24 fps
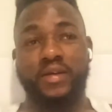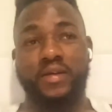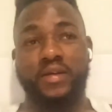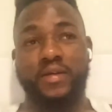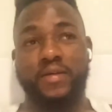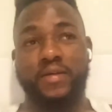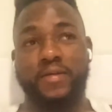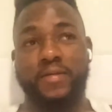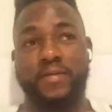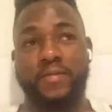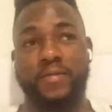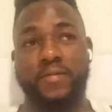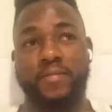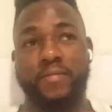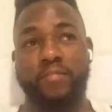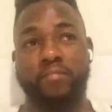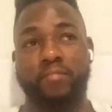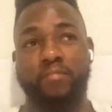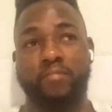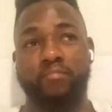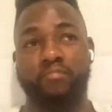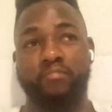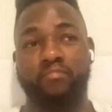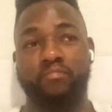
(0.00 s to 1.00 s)

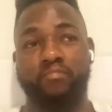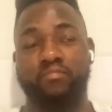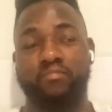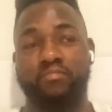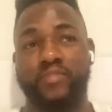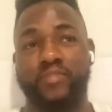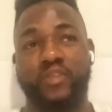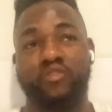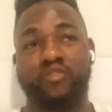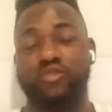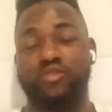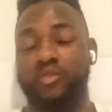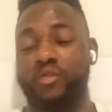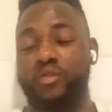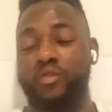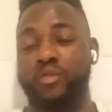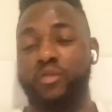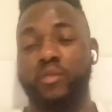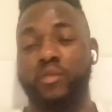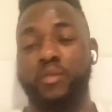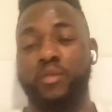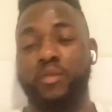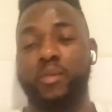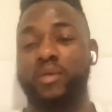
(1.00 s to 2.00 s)
Um, this will
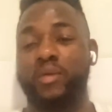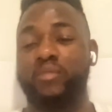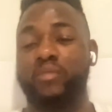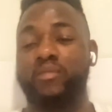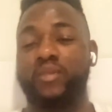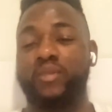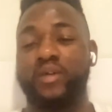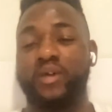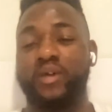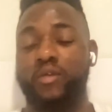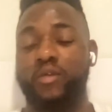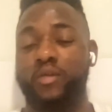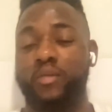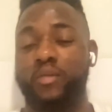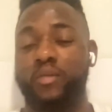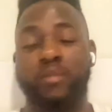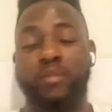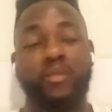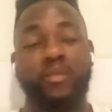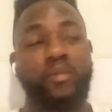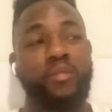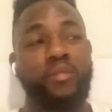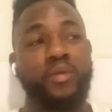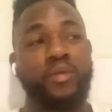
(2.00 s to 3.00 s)
remember
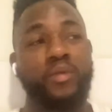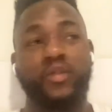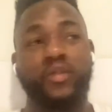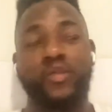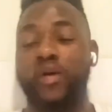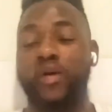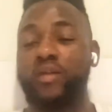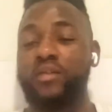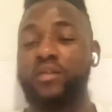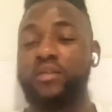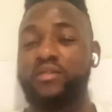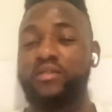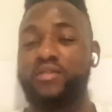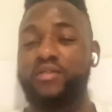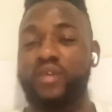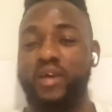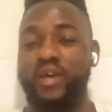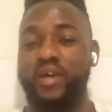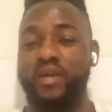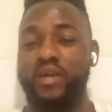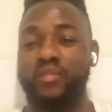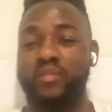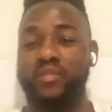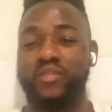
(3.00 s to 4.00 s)
remember me the old
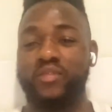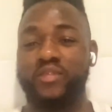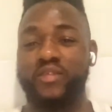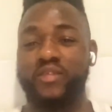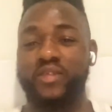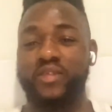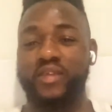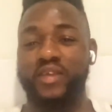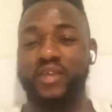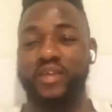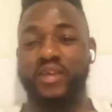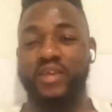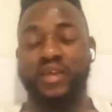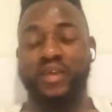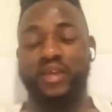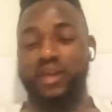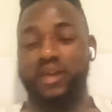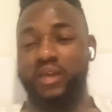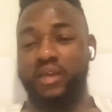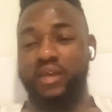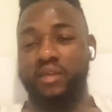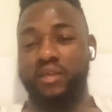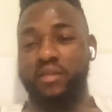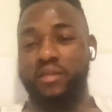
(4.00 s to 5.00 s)
times,
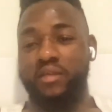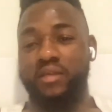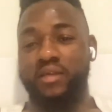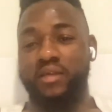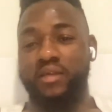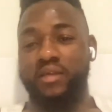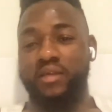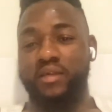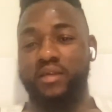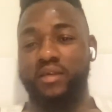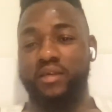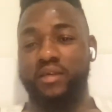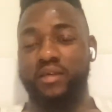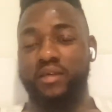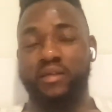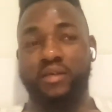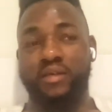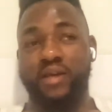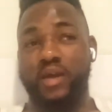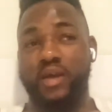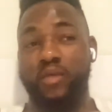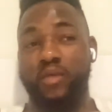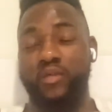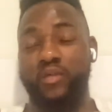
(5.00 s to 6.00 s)
and uh,
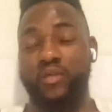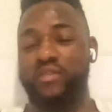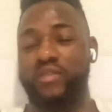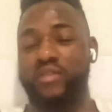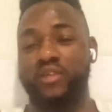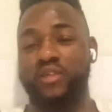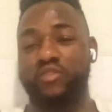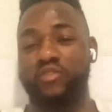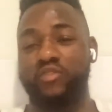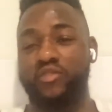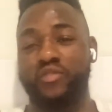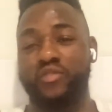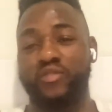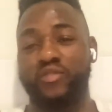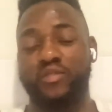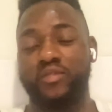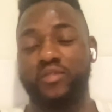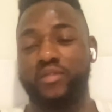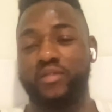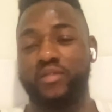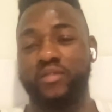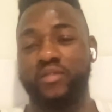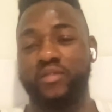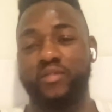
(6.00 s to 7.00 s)
I was there just
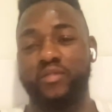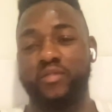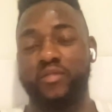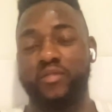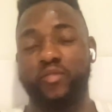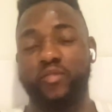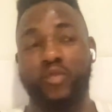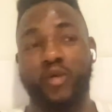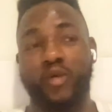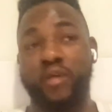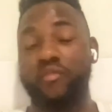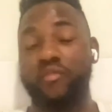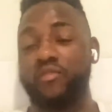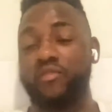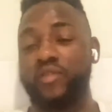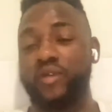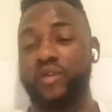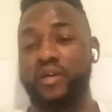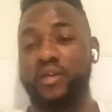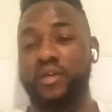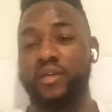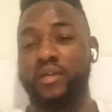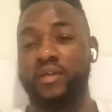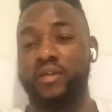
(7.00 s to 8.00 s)
to have
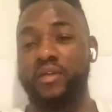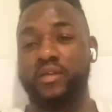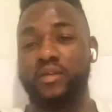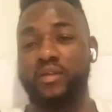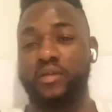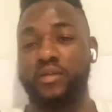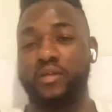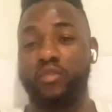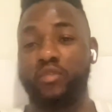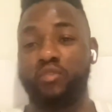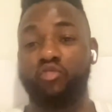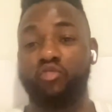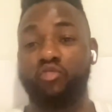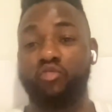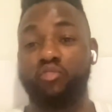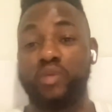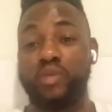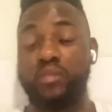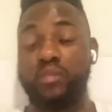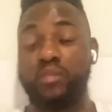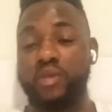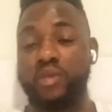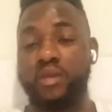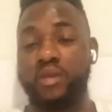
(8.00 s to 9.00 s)
fun, you know, to
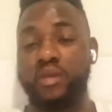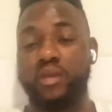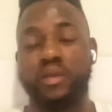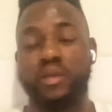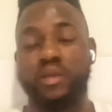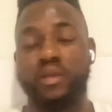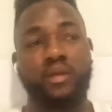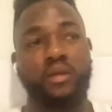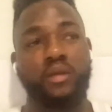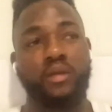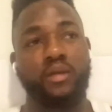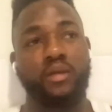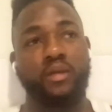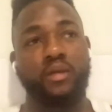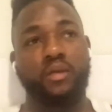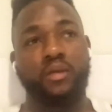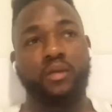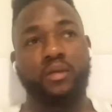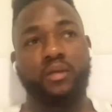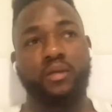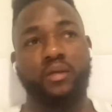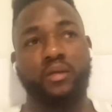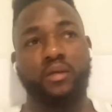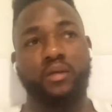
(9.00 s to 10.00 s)
be me,
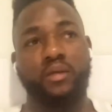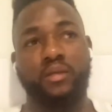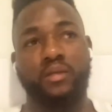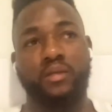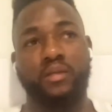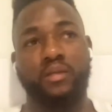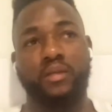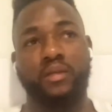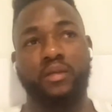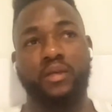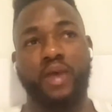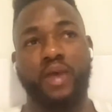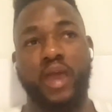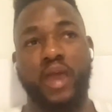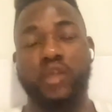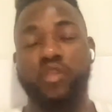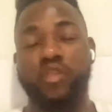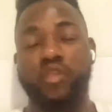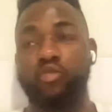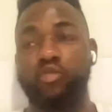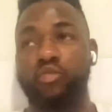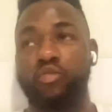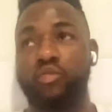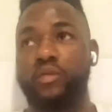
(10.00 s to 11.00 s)
and uh, I
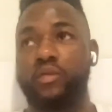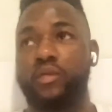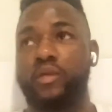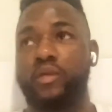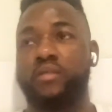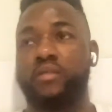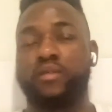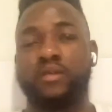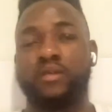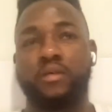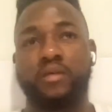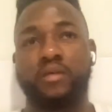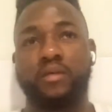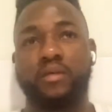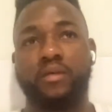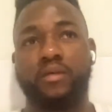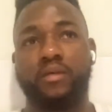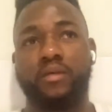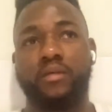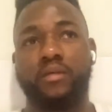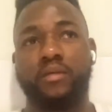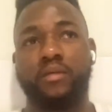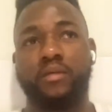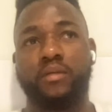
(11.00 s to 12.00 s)
knew that
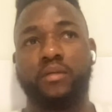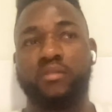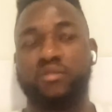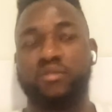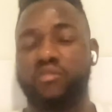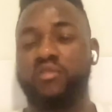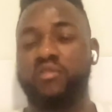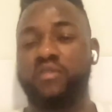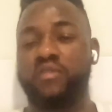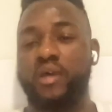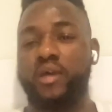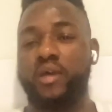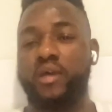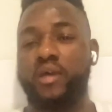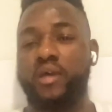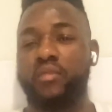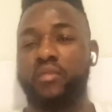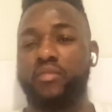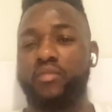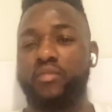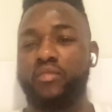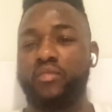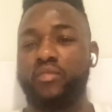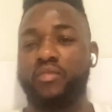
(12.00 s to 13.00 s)
uh, this day
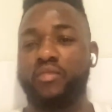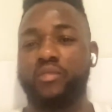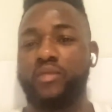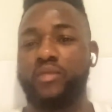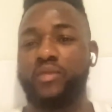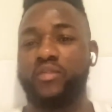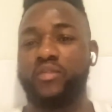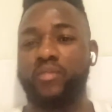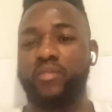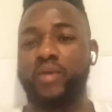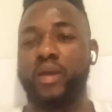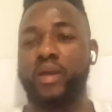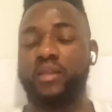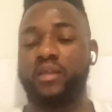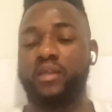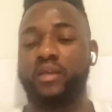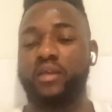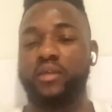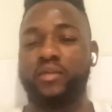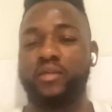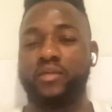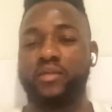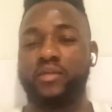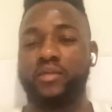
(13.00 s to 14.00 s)
was my
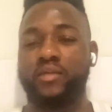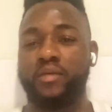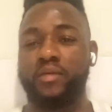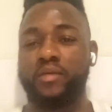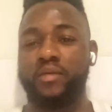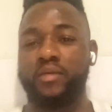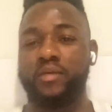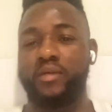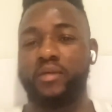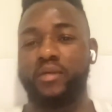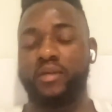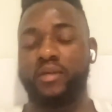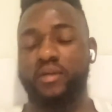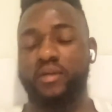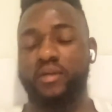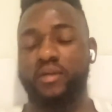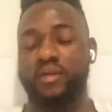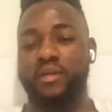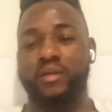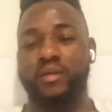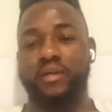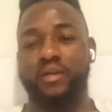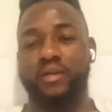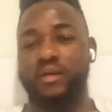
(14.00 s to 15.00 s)
day, you know,
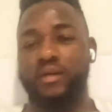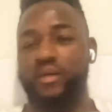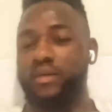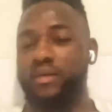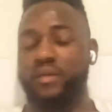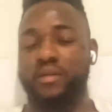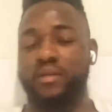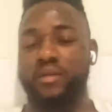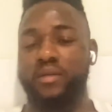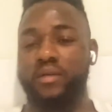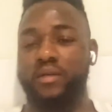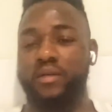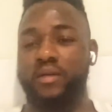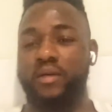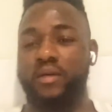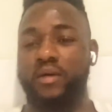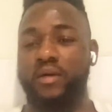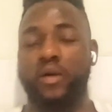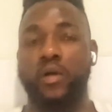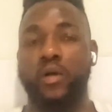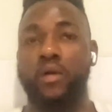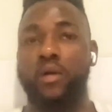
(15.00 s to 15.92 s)
and uh,